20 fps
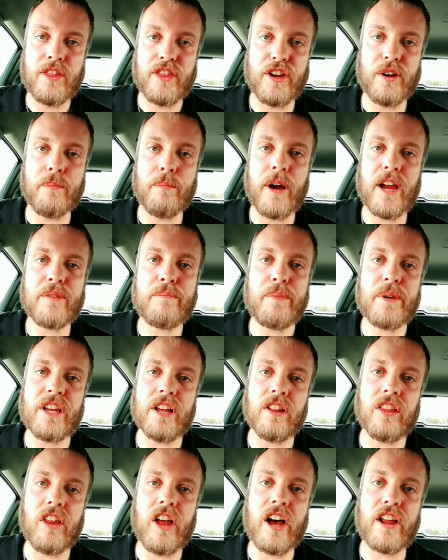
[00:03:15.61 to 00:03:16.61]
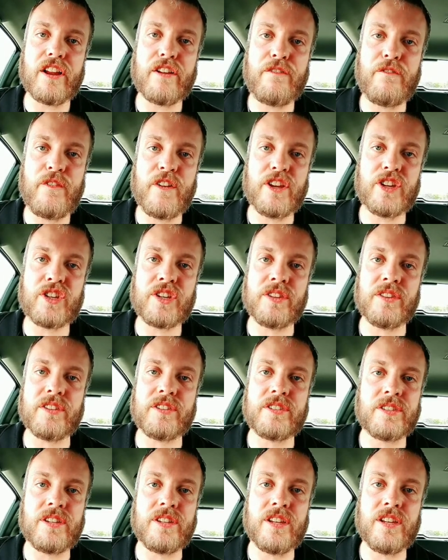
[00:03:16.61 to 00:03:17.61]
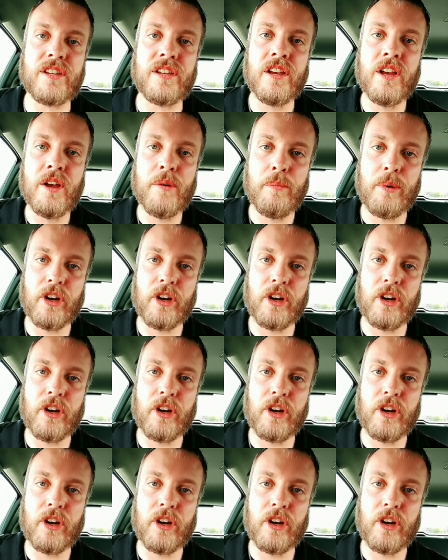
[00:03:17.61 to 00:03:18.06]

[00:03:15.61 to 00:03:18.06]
There might be a lot of fish in the sea,